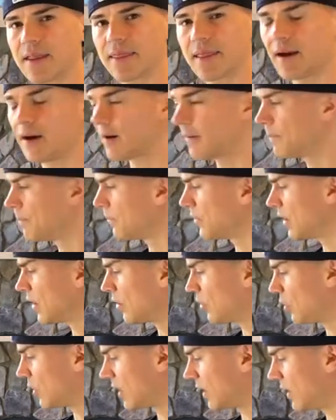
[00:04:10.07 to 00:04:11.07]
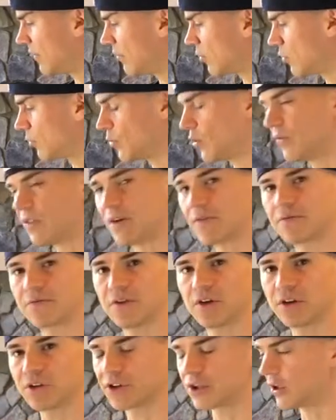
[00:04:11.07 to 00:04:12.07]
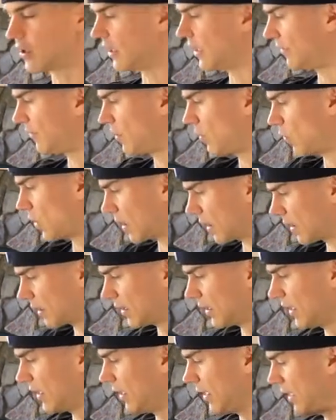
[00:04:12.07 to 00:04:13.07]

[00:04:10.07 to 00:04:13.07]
of there. You can even remove the filter if you wanna clean